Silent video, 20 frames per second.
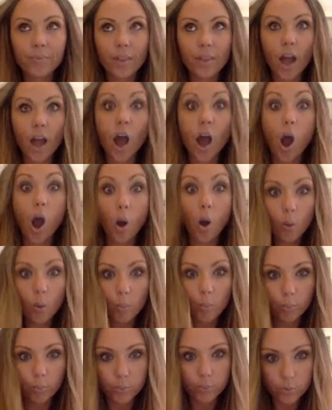I
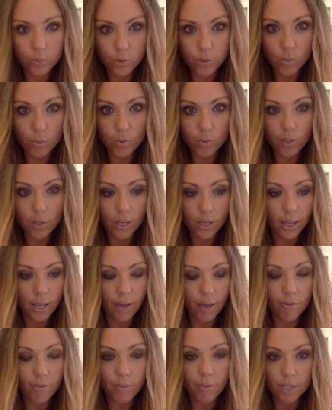hope some of you can
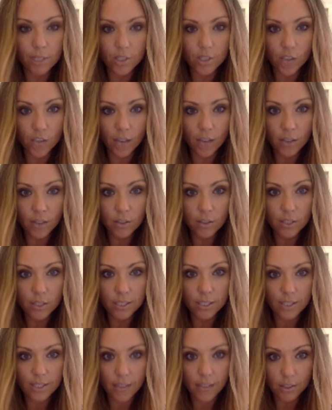get from this channel.
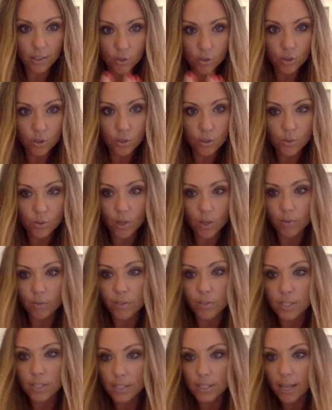It's that true
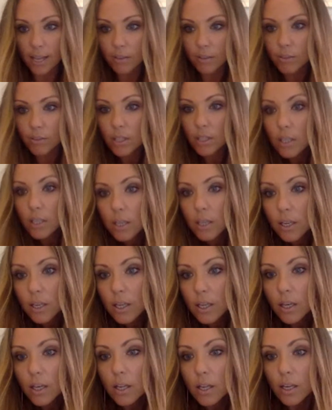sovereign self.
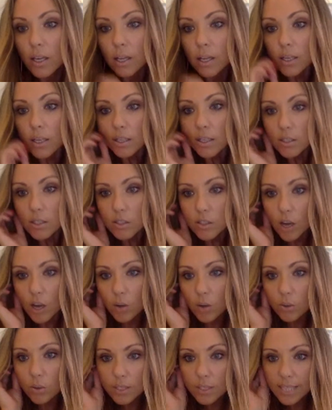
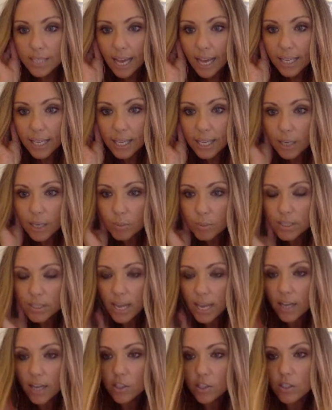So, Psychic
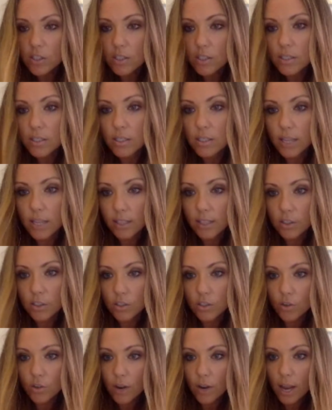Protection
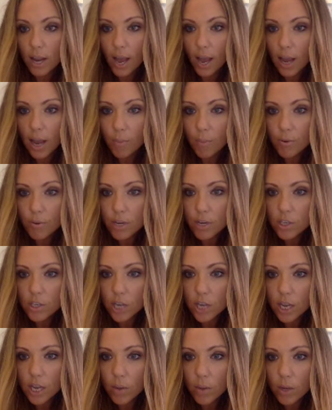Sanctuary, I
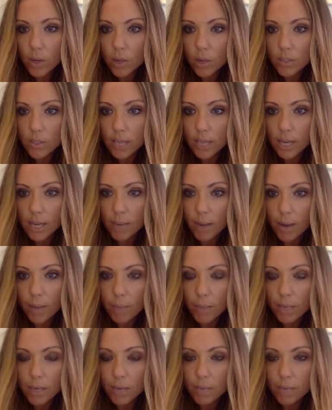appreciate what you're saying
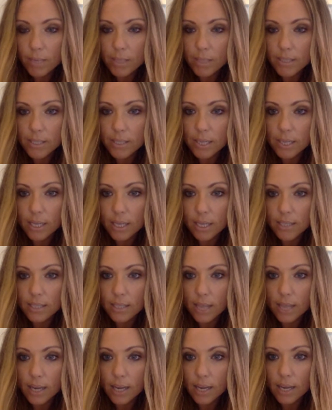about being a mystic,
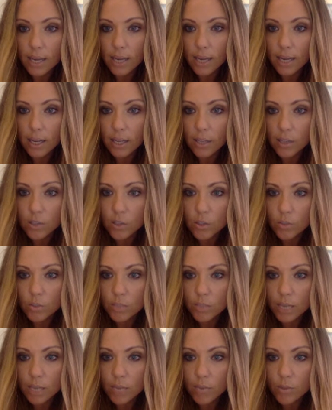and I
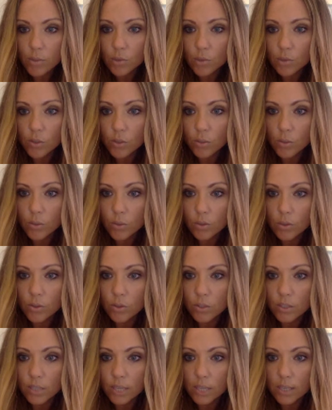sometimes struggle with
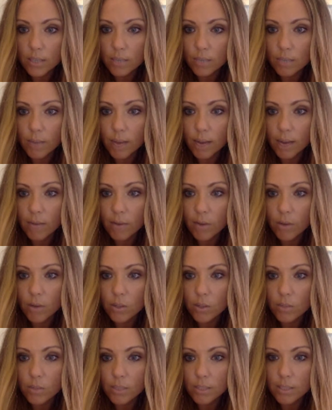understanding my role
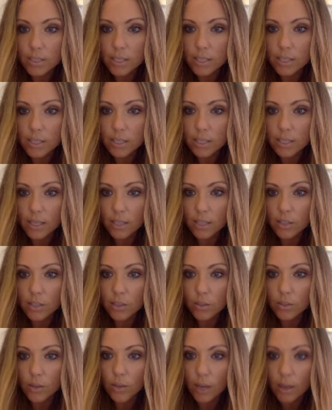as a mystic, and
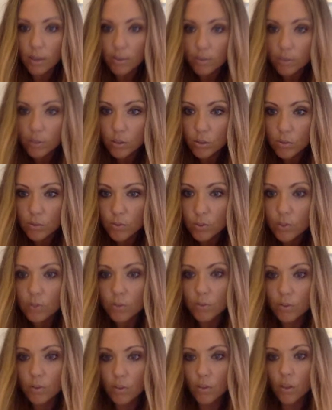you have good
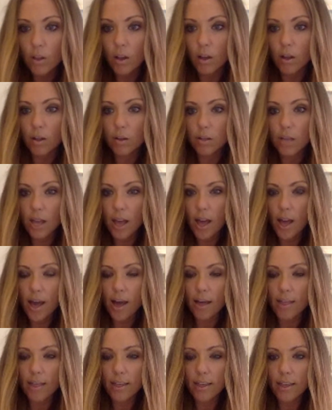food for thought.
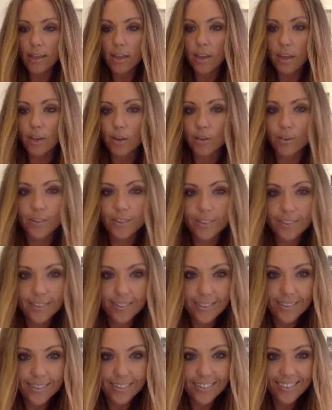Yeah, thank you.
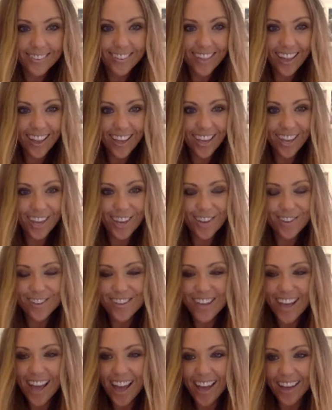Thank you.
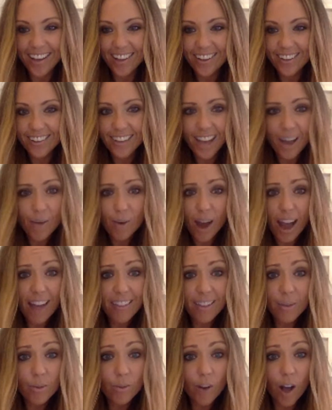Yeah, but I
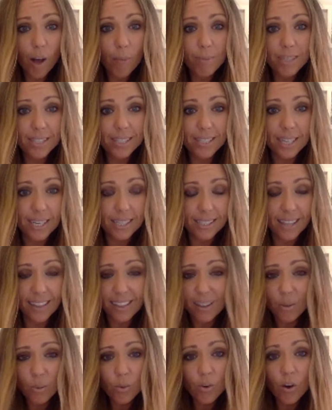think we're all mystics. I
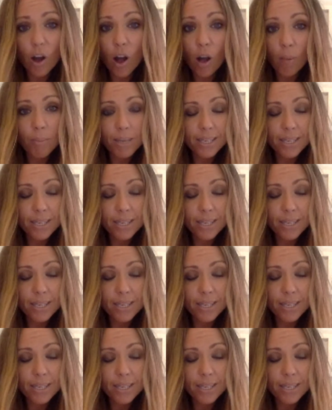think we're all